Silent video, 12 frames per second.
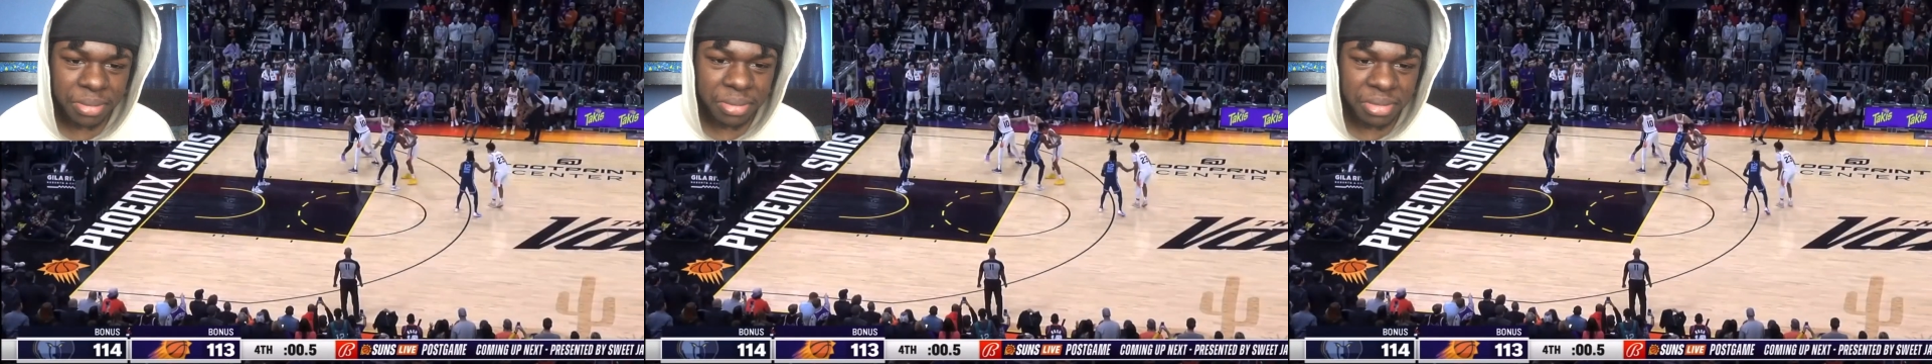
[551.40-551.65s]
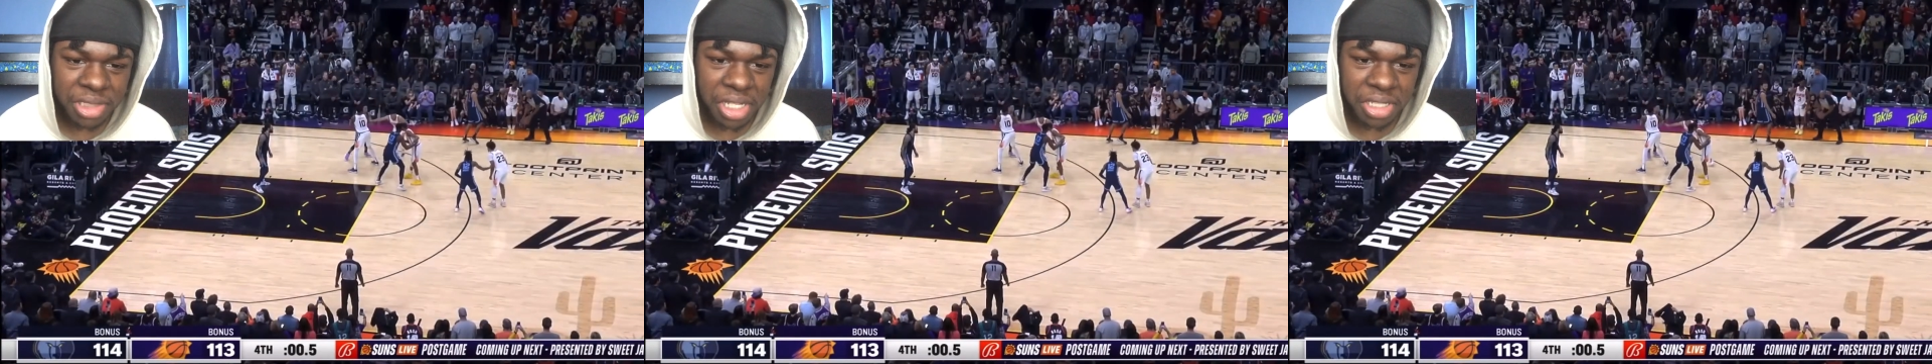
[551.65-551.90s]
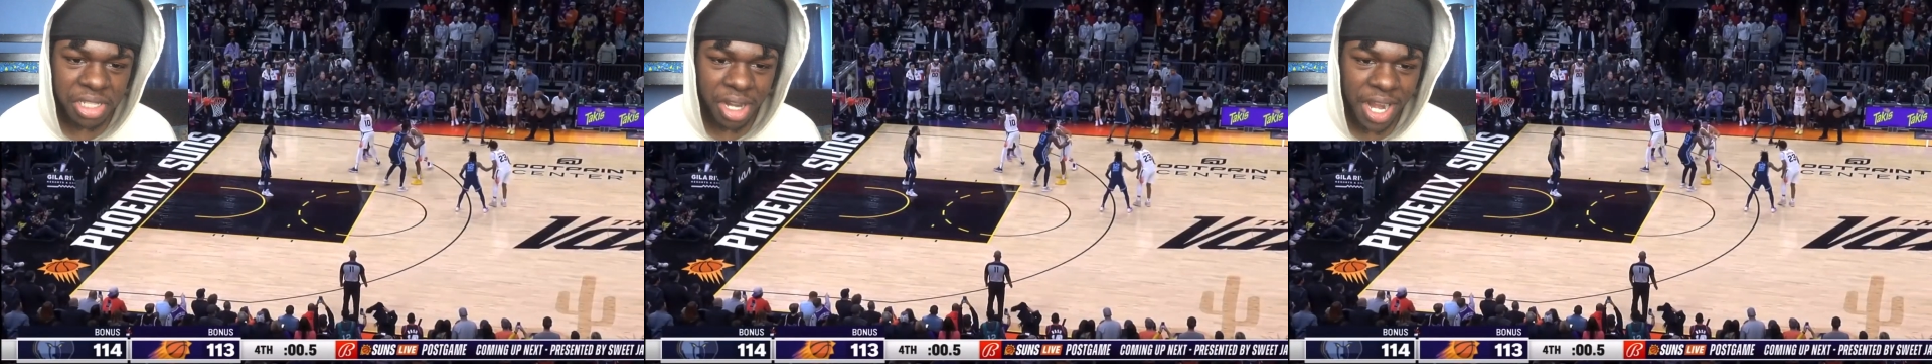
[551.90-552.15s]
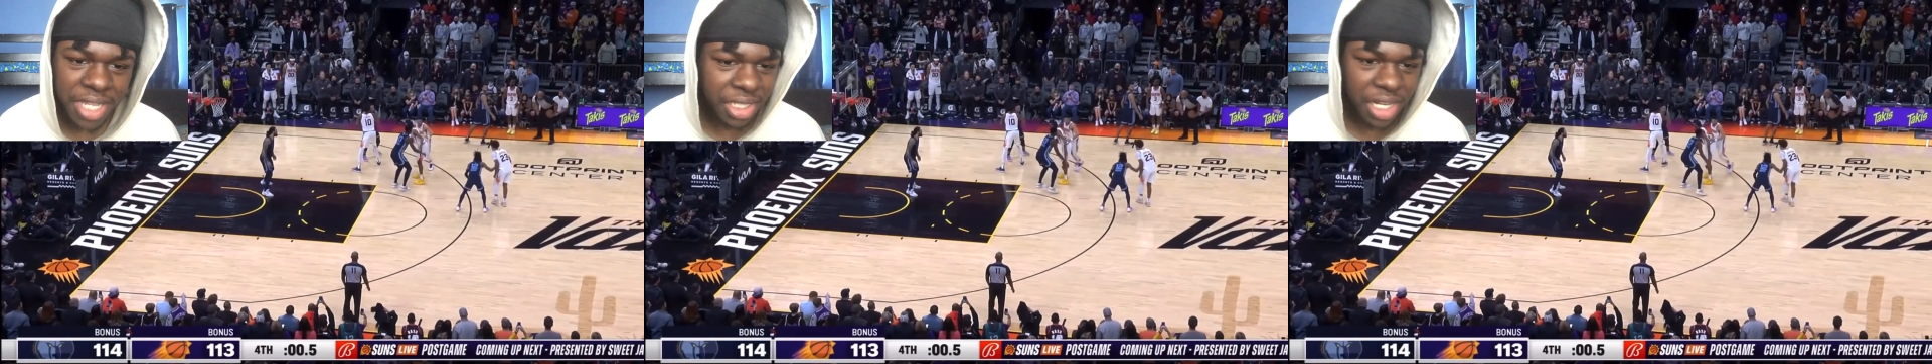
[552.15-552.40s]
Suns, y'all
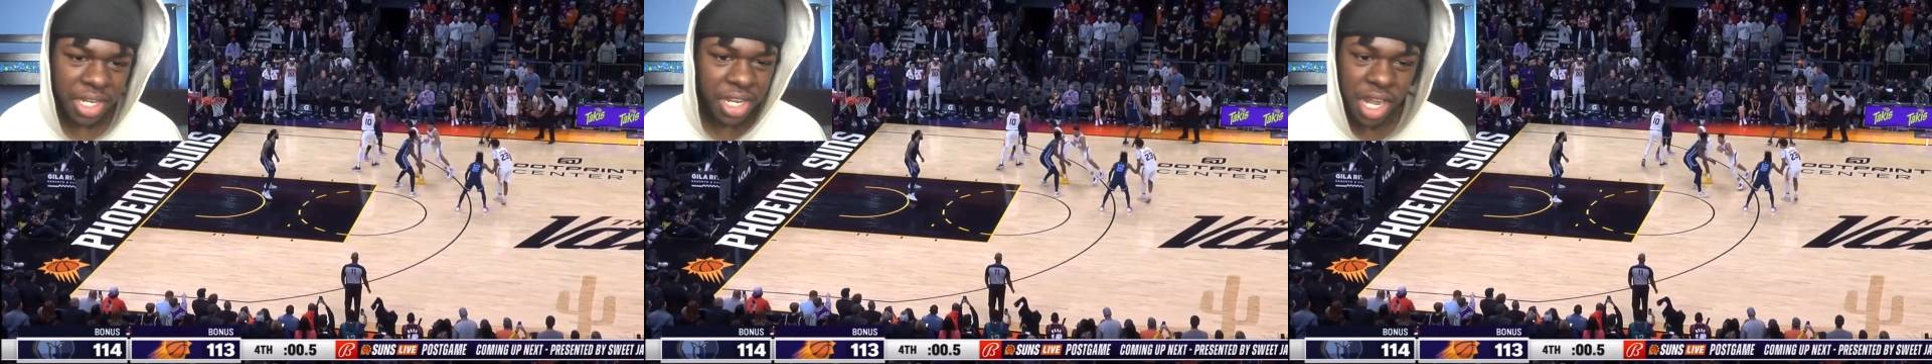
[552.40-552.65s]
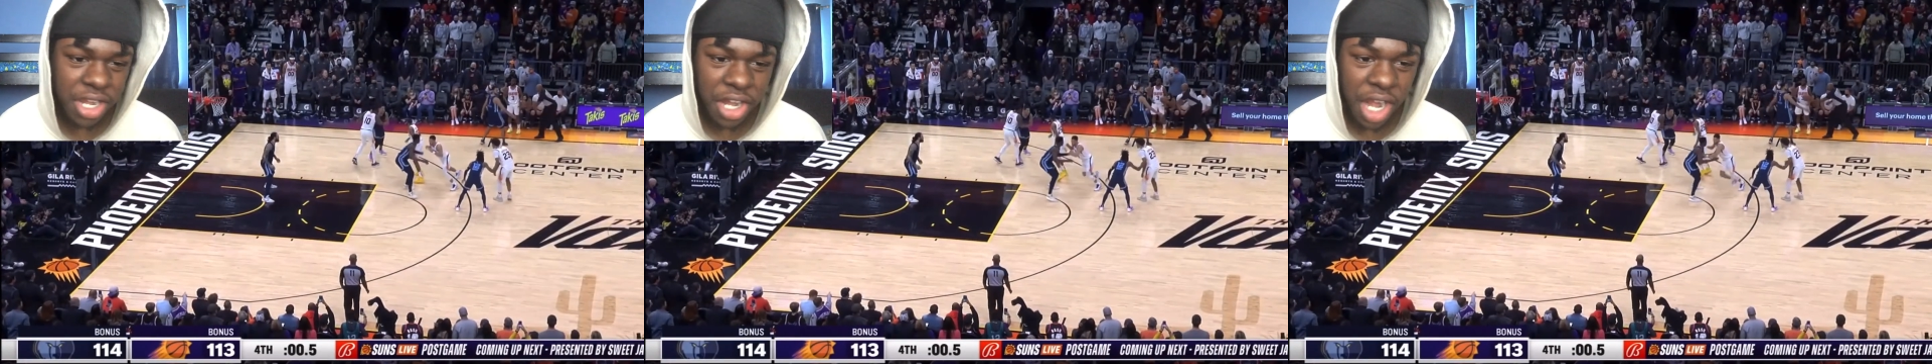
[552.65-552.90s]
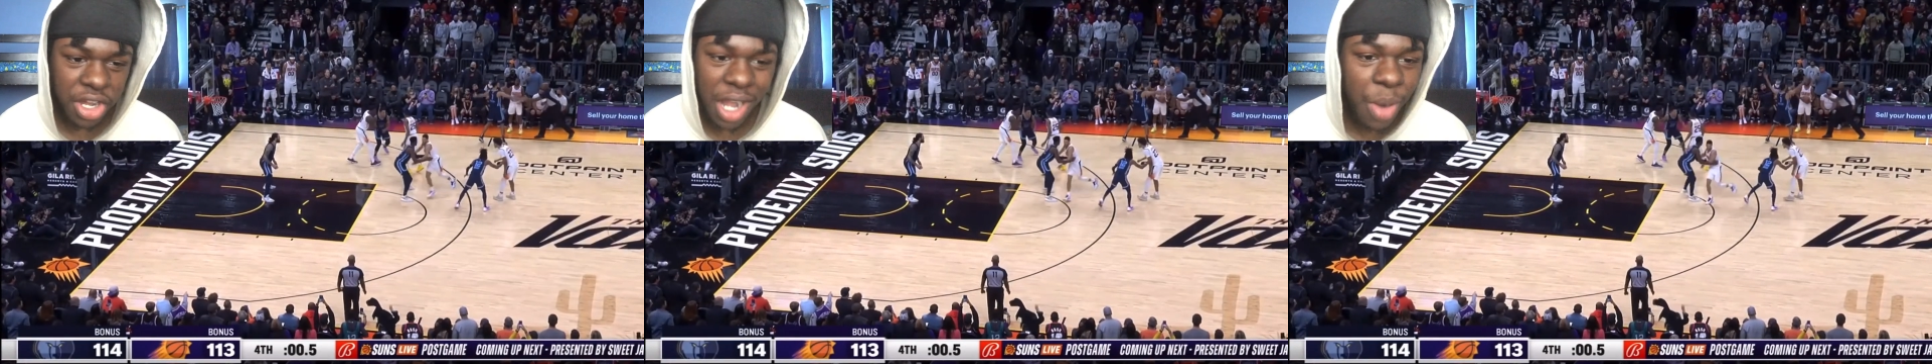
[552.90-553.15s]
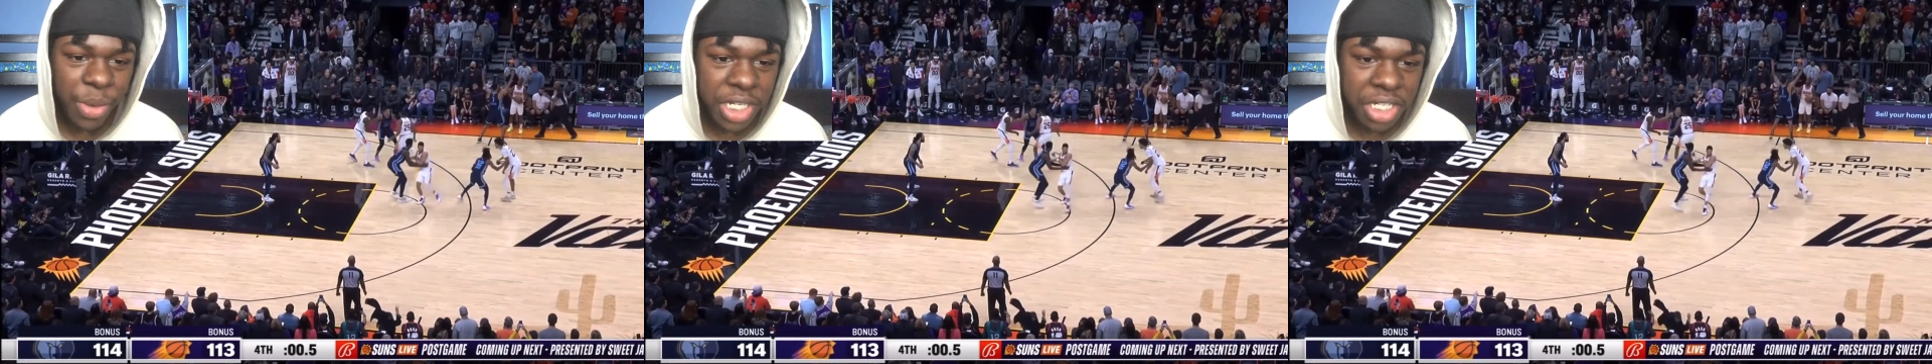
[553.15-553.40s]
ass. You're not, you're
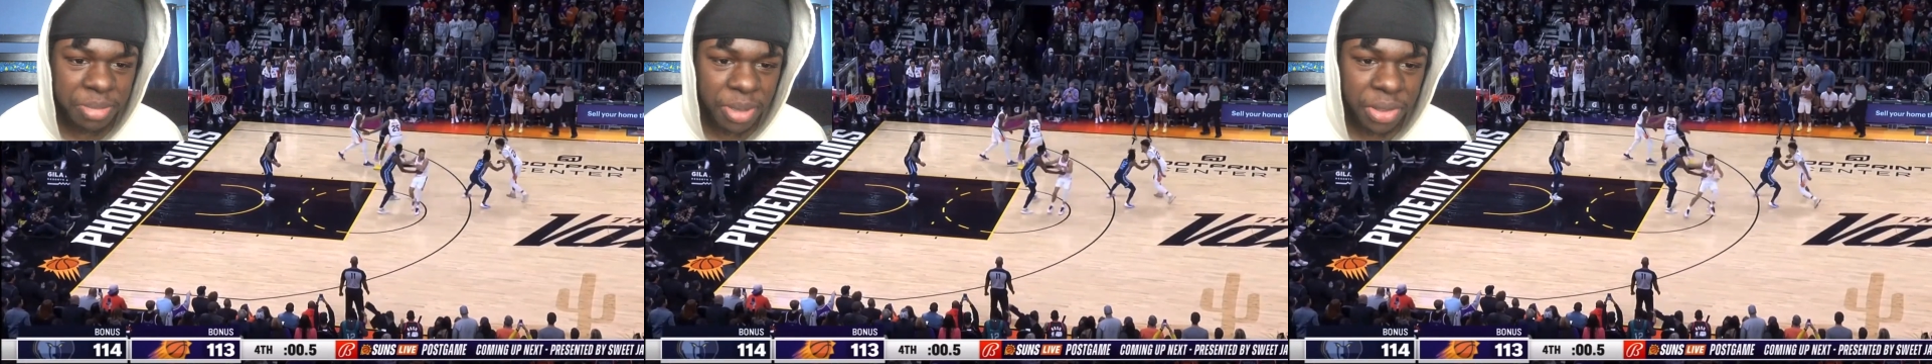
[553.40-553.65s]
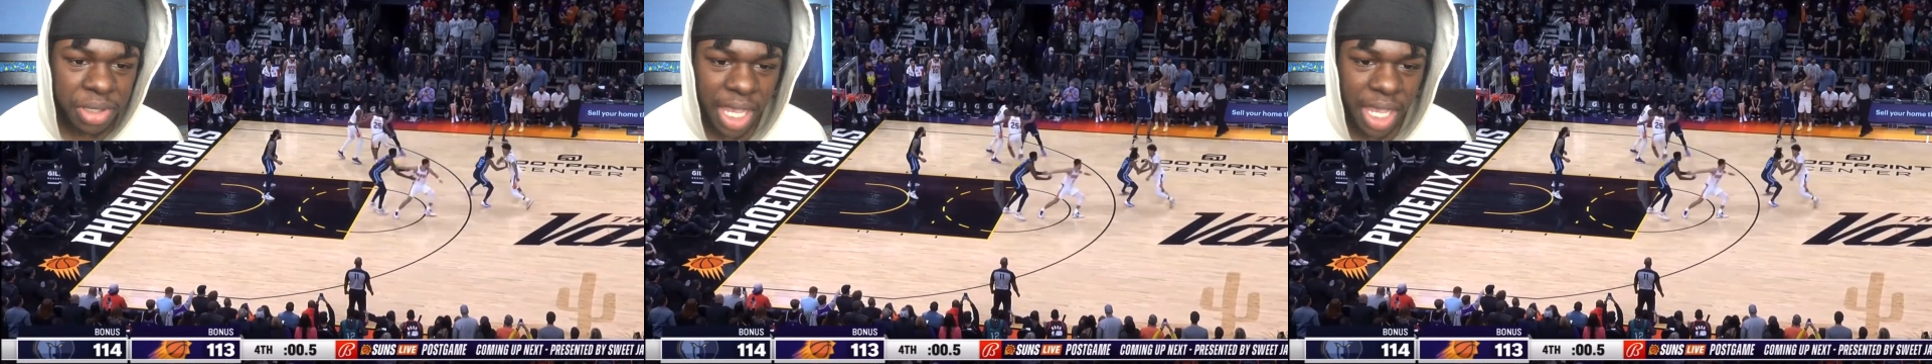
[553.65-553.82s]
not winning this, bro.